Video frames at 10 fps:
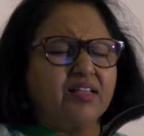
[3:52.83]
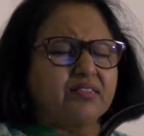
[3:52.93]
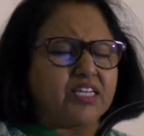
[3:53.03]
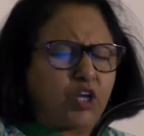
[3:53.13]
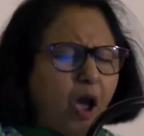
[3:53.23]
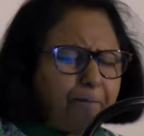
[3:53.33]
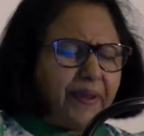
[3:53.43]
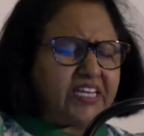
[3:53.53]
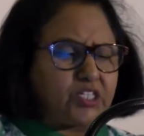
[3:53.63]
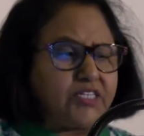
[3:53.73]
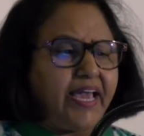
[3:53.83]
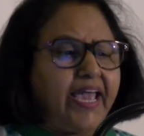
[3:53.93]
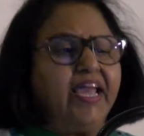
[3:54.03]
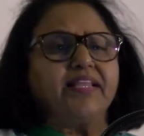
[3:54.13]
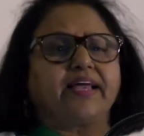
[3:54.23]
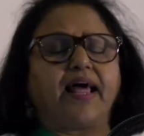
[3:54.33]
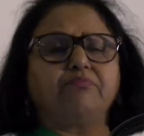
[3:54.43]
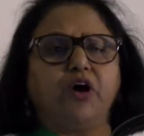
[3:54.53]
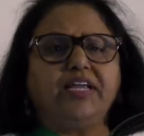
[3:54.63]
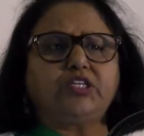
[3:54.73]
The topic today that I'm
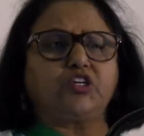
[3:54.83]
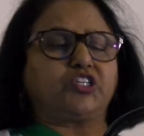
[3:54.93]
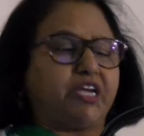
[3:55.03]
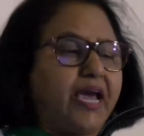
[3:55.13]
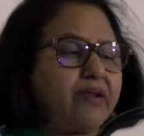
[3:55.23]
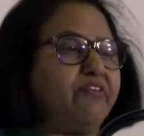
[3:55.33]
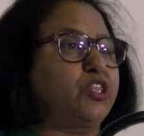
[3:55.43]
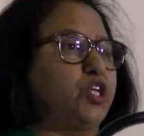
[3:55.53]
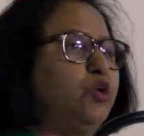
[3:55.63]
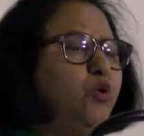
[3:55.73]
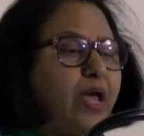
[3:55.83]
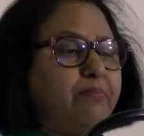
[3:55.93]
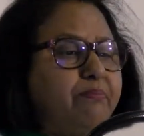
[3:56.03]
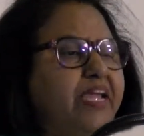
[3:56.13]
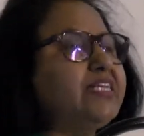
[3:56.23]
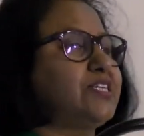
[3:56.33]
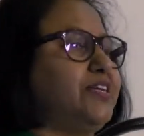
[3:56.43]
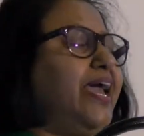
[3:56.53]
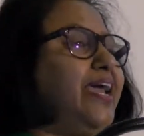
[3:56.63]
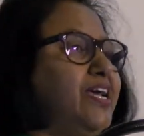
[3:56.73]
going to share with you and me
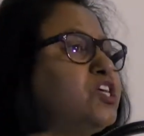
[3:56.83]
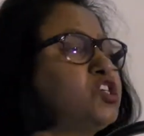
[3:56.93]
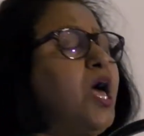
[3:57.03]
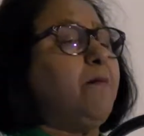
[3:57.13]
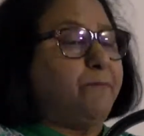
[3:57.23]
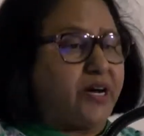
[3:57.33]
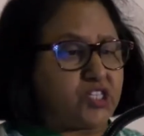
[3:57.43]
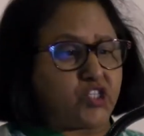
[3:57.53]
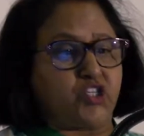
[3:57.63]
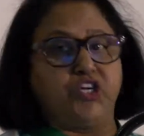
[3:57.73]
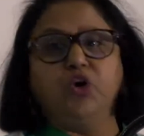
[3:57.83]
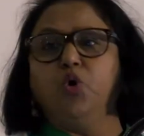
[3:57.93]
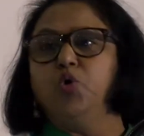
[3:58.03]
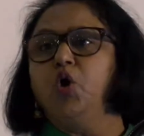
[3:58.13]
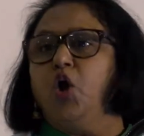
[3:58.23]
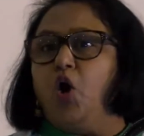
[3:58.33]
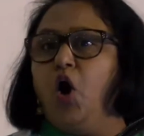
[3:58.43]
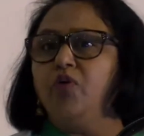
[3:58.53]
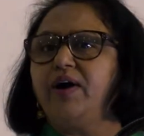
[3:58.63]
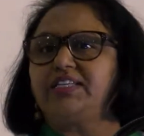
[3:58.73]
today is pursue,
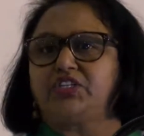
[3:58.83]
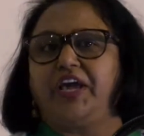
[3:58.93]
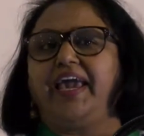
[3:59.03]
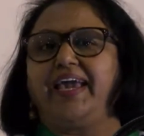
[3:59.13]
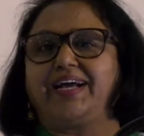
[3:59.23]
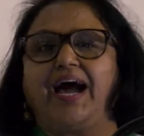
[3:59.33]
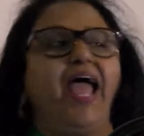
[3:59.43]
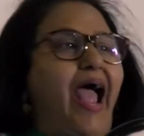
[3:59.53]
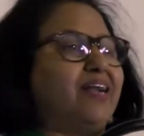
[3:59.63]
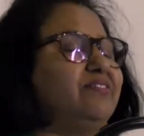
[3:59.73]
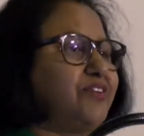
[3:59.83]
overtake, and